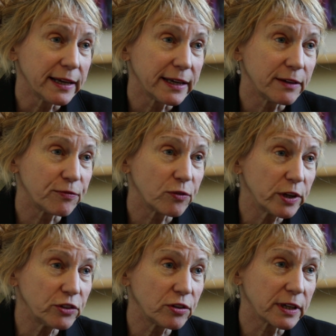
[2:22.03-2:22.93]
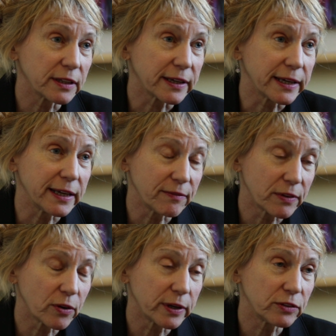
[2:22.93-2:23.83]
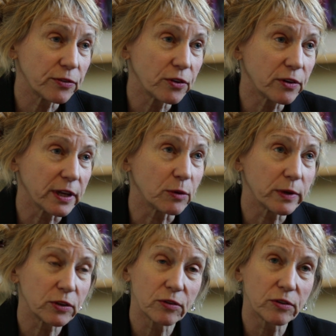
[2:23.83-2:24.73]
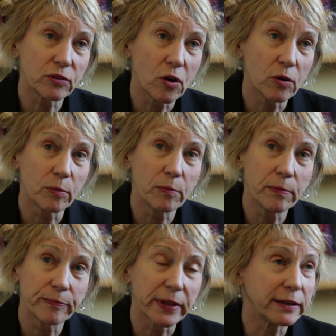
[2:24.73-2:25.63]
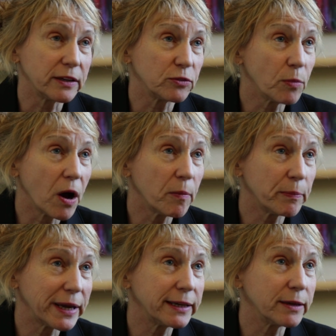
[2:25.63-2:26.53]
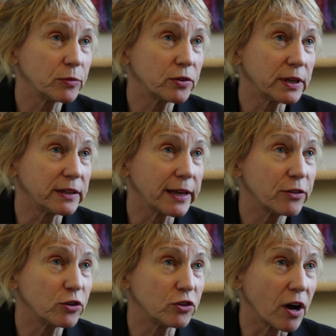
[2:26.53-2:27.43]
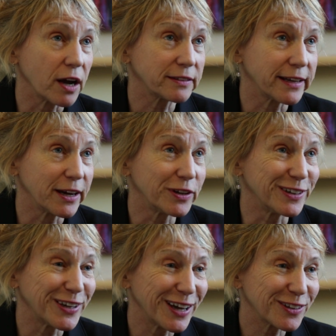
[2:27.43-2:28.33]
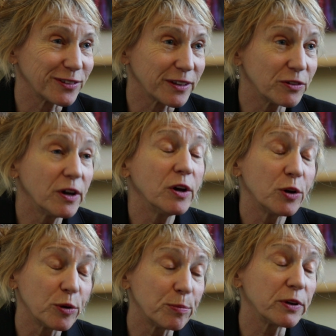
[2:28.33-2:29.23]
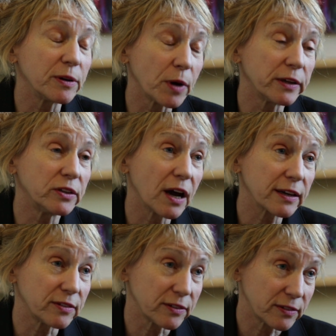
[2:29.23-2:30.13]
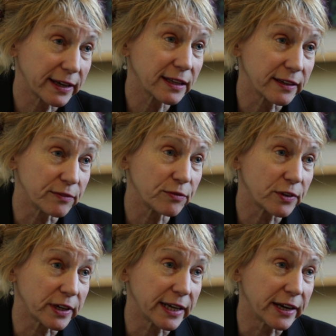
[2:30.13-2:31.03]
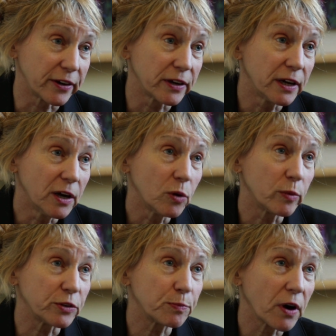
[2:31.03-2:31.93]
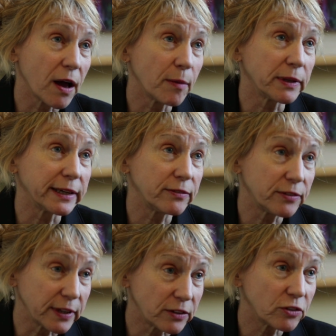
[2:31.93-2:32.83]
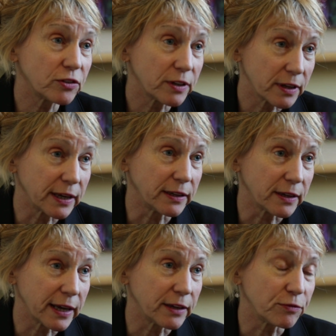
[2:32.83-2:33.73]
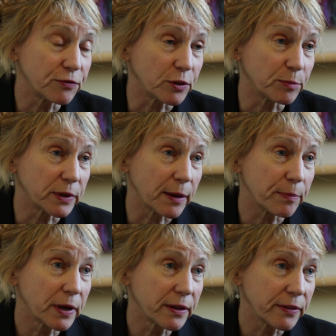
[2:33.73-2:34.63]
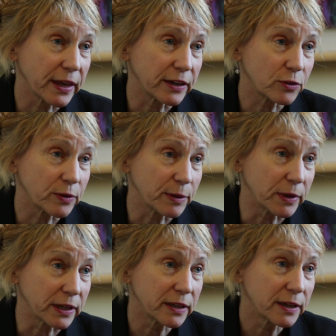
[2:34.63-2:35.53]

He fortunately, even though he's 30, returned home, and his mom made him see another doc down in Texas who put him on doxycycline for a year, which probably cinched and firmed up that treatment.